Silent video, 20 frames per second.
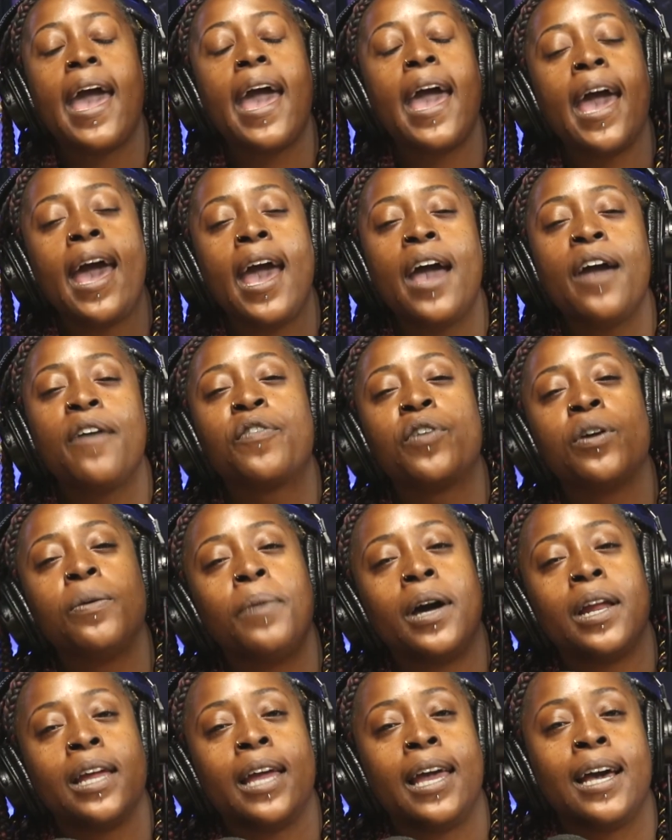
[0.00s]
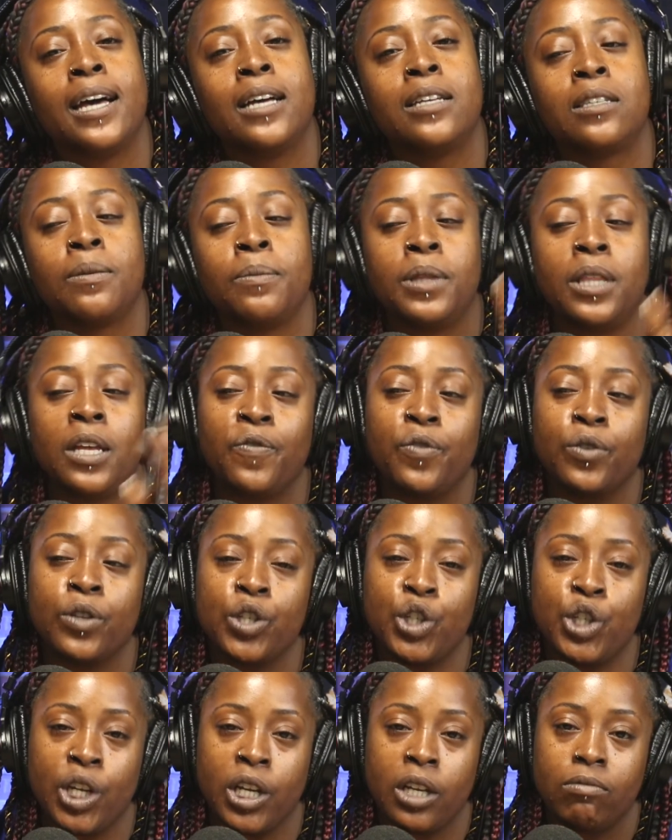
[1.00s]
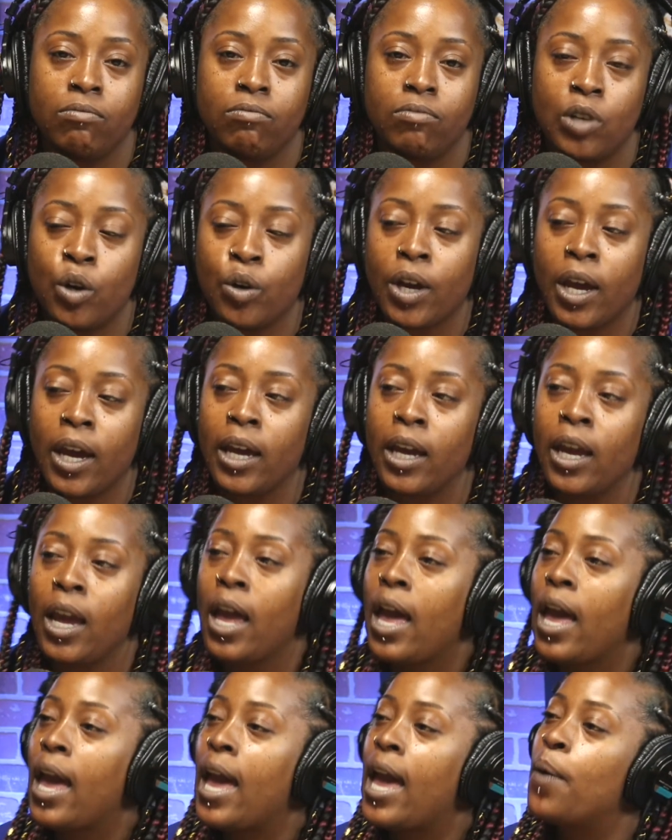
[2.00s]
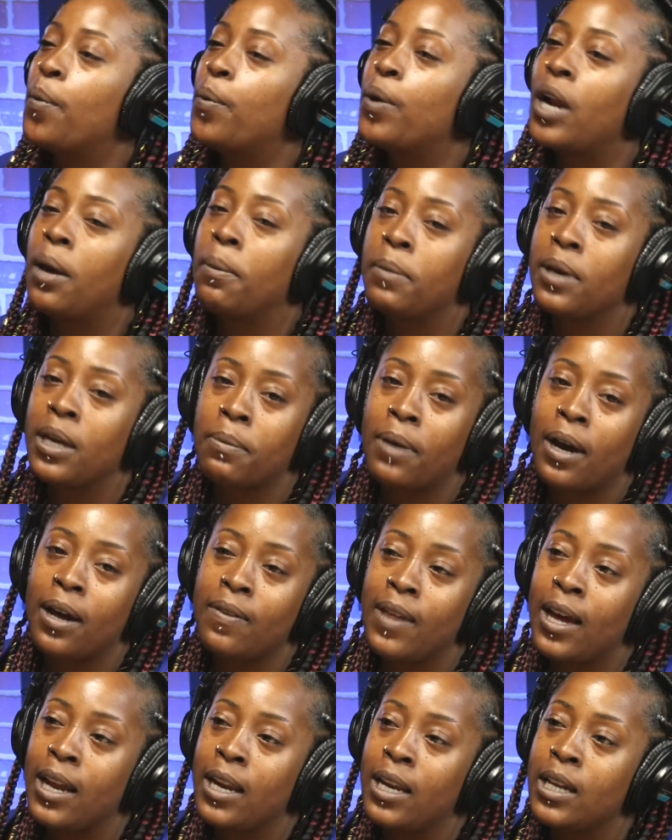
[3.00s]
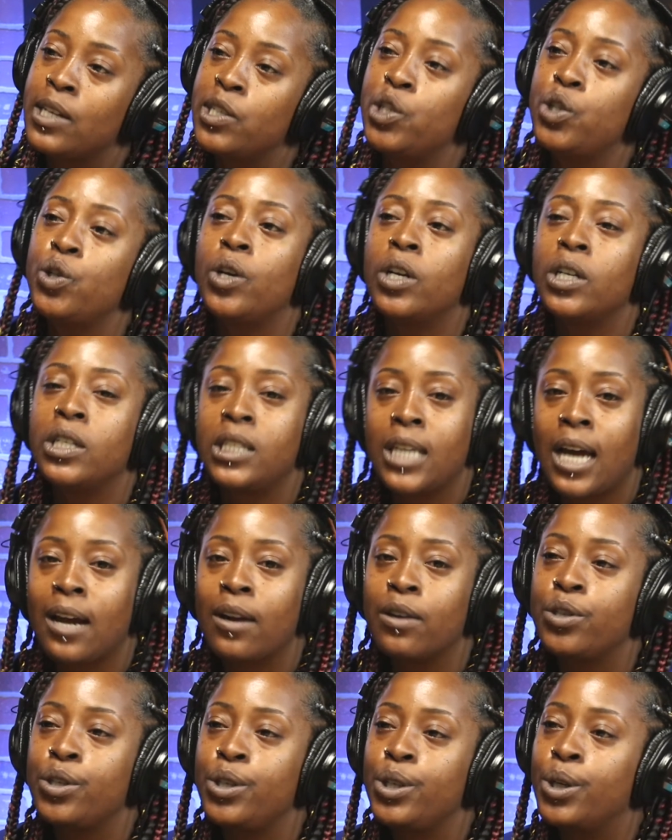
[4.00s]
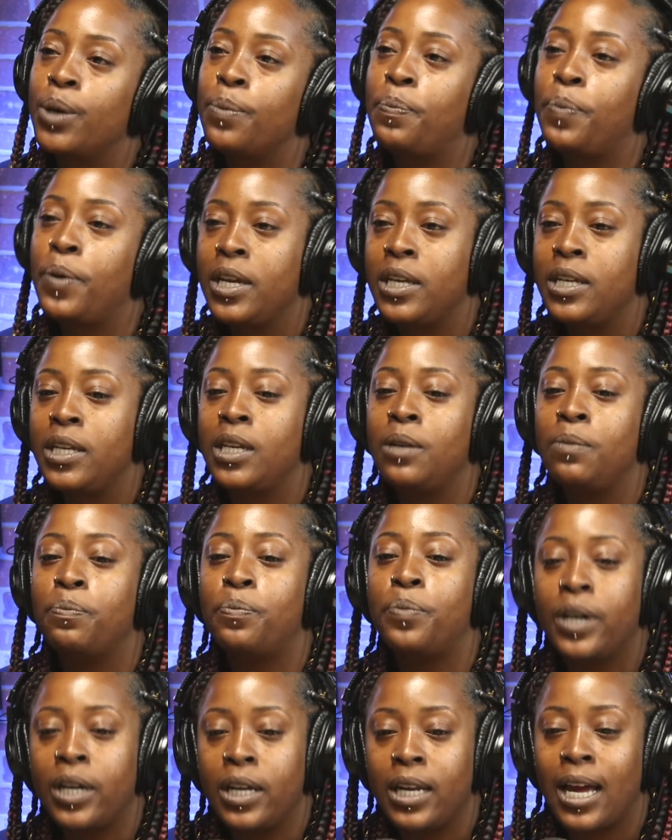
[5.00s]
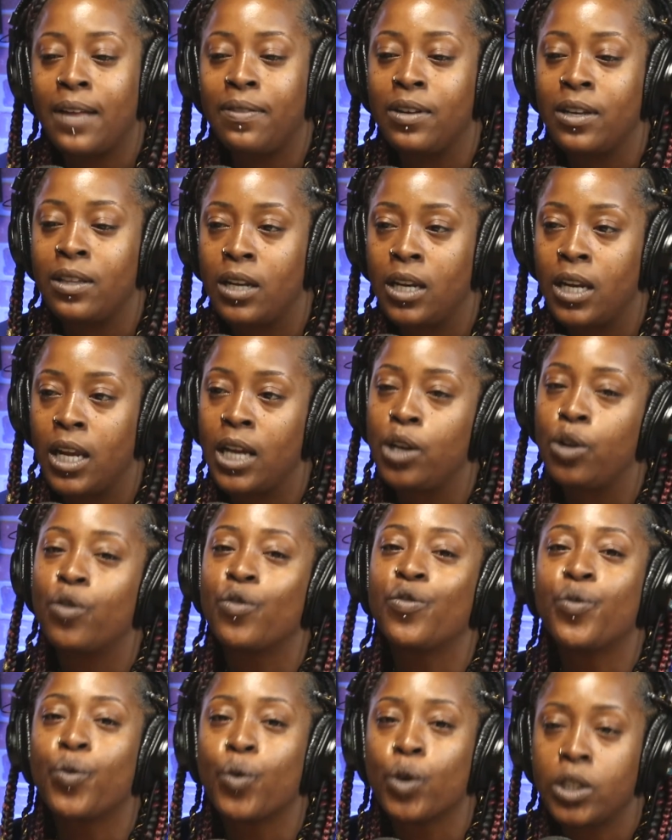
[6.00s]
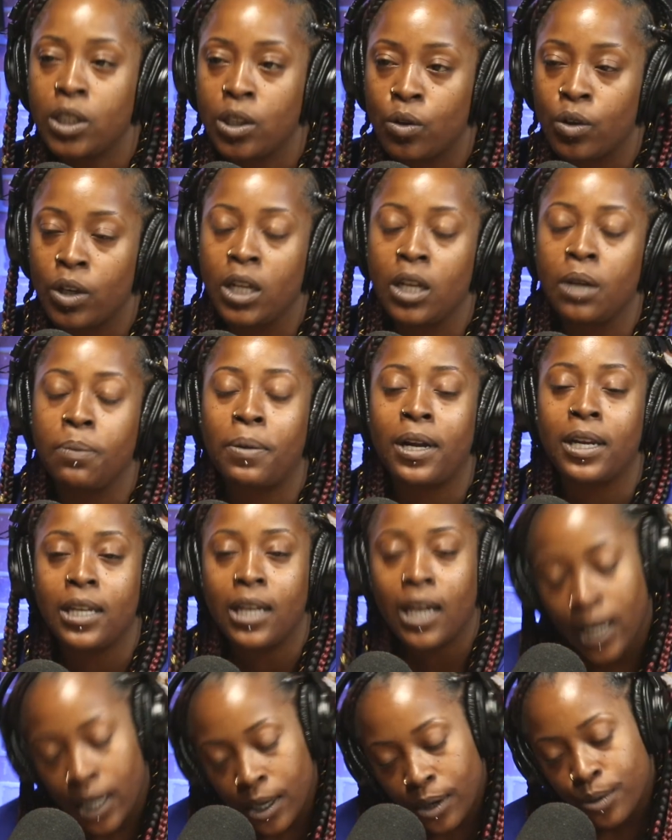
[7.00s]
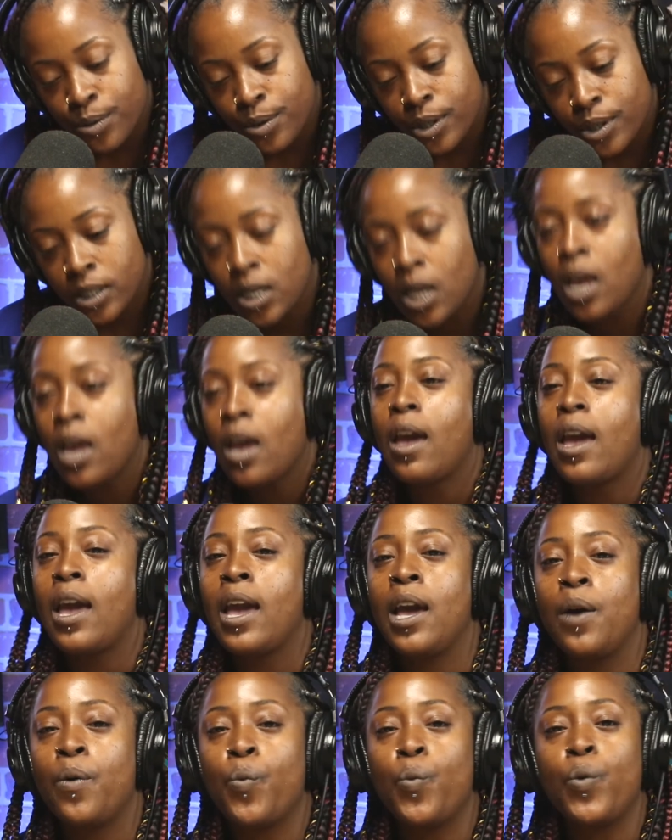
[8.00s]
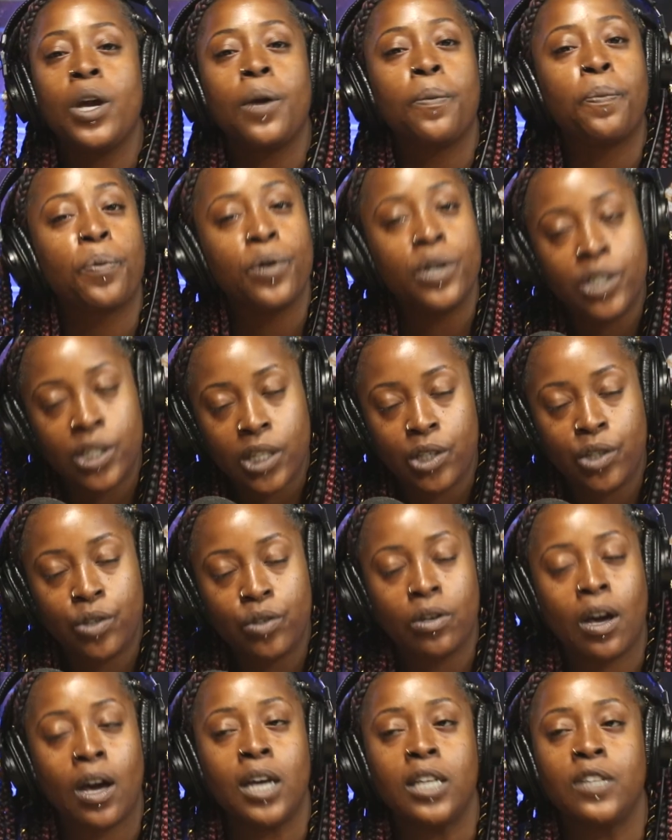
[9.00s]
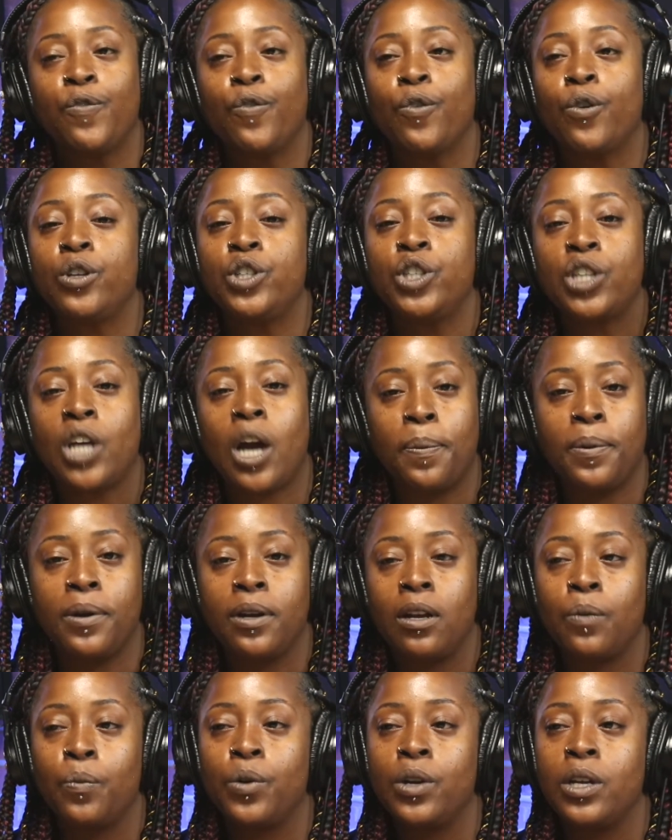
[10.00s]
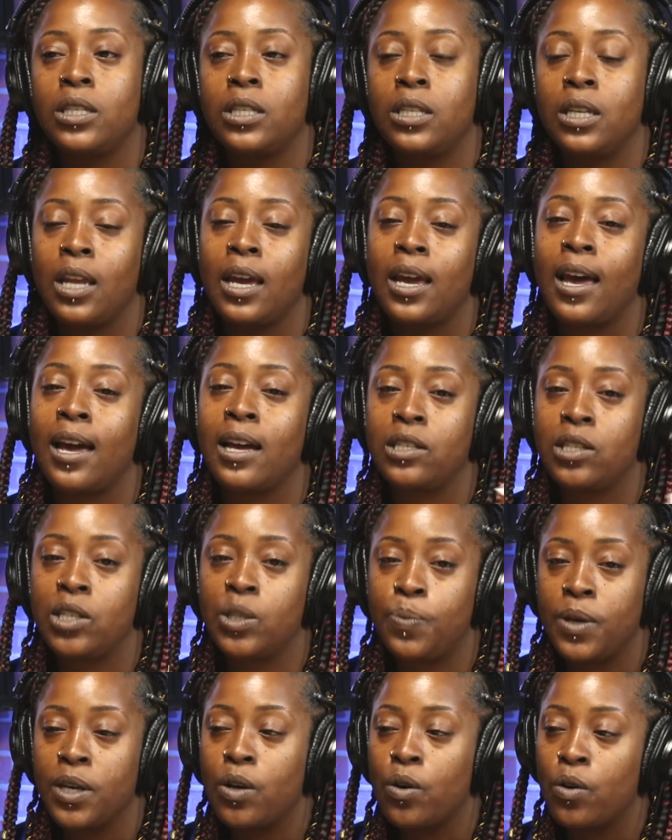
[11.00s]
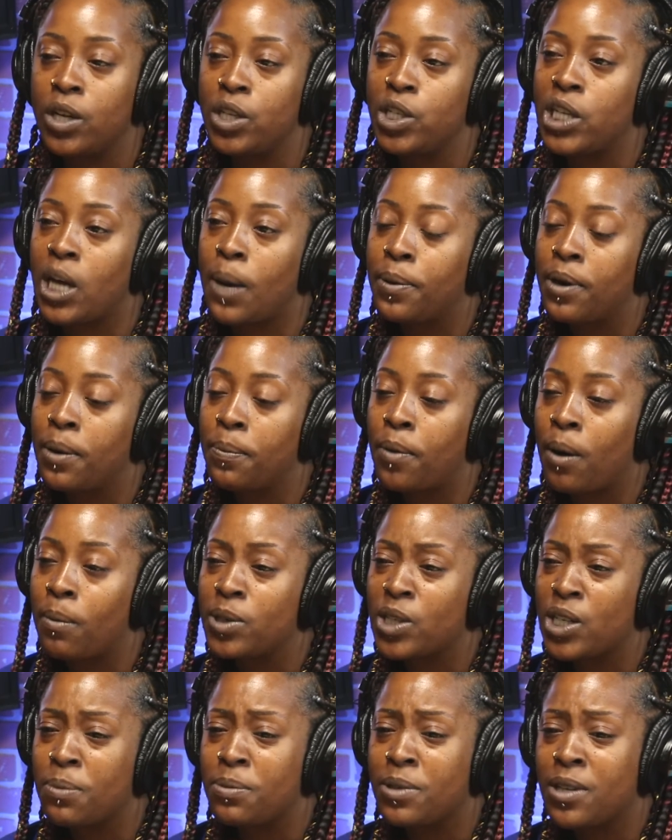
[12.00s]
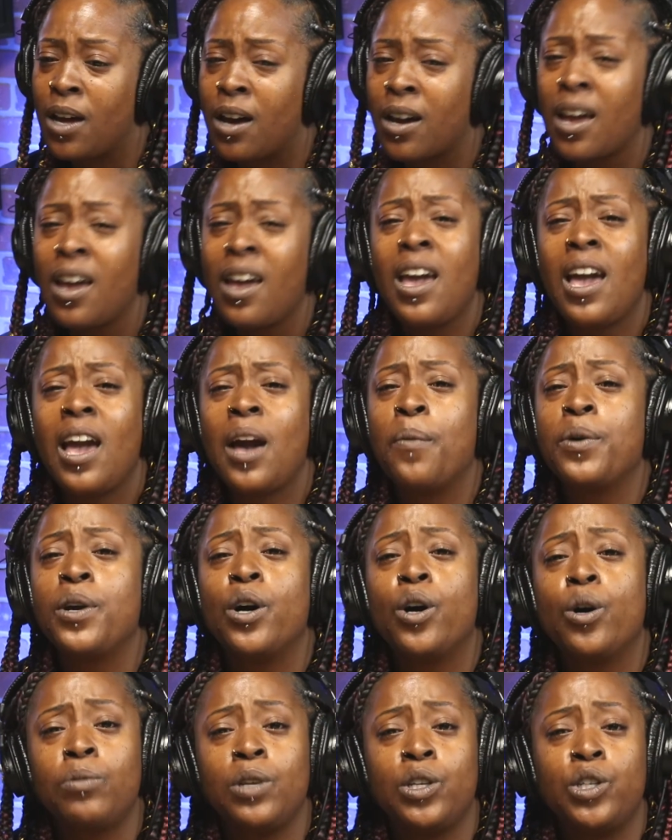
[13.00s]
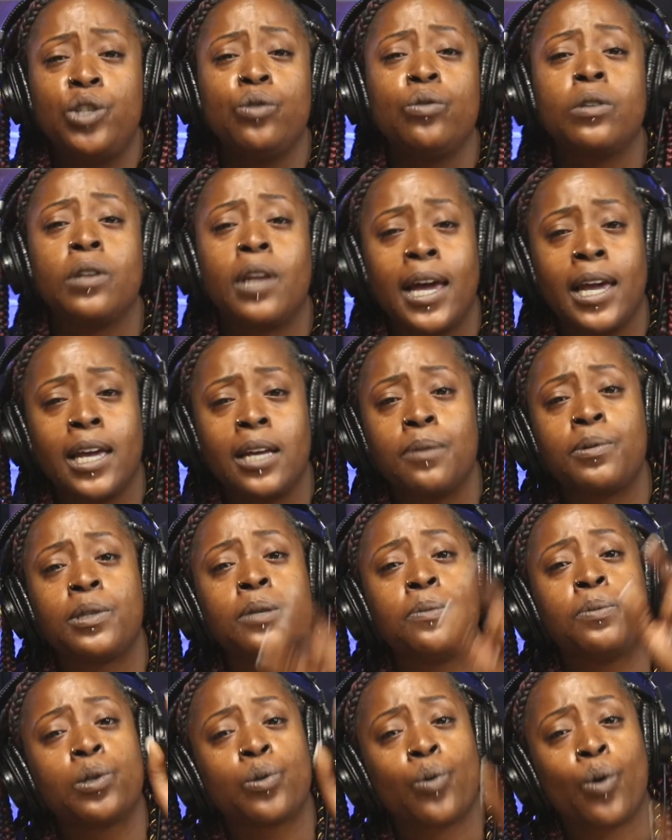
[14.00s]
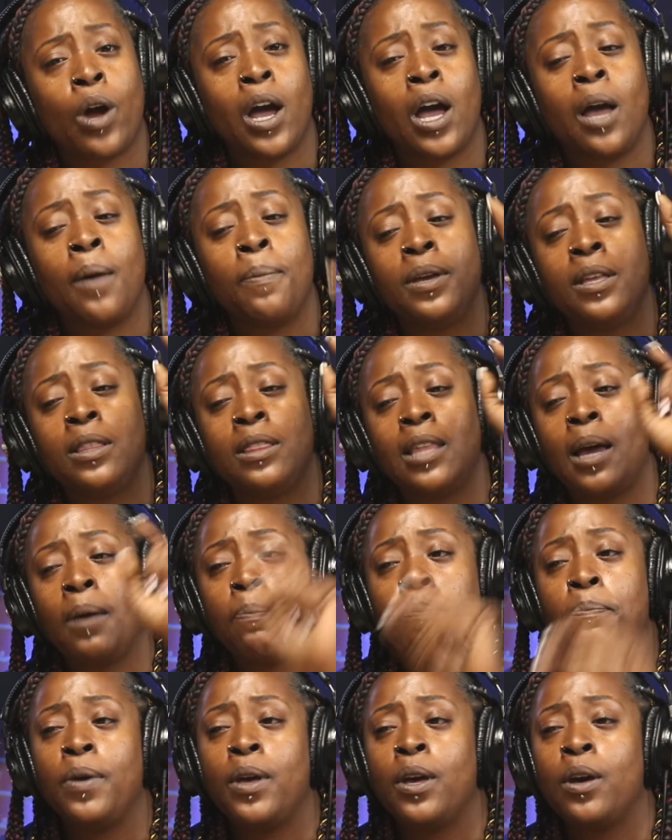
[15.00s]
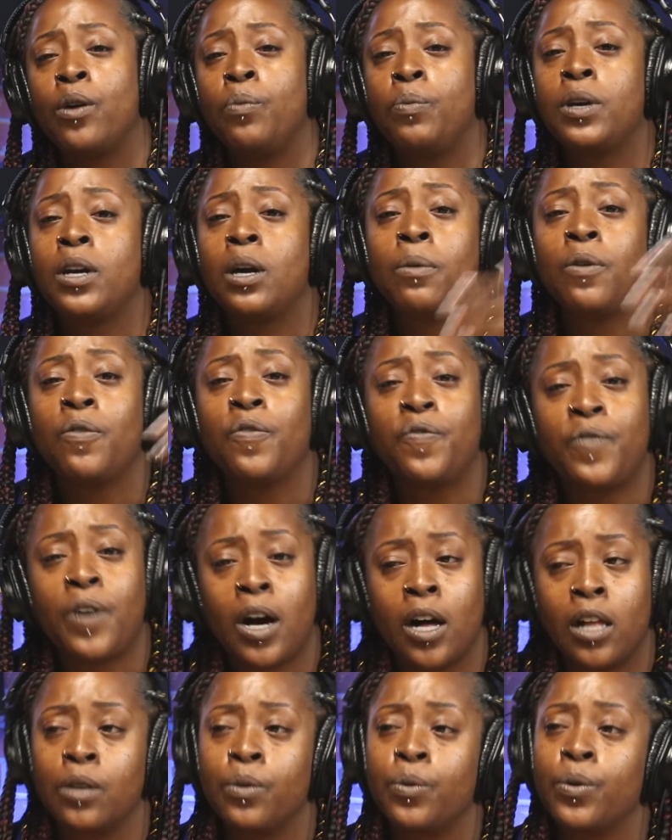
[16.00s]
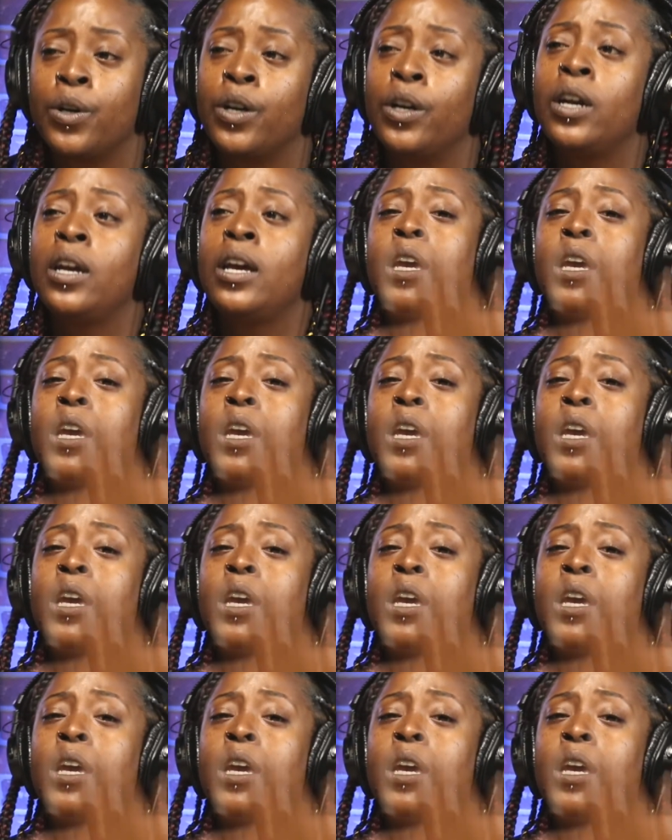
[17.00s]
Everybody has them and they full of shit. Okay? Mm-hmm. And what I mean by that is you are entitled to your opinion, but at the end of the day, don't force it on anybody else. And we appreciate you guys for chopping it up with us today at Speak On It, Chop It Up Barbershop Talk. And we hope that you like, subscribe, hit that bell, become a follower.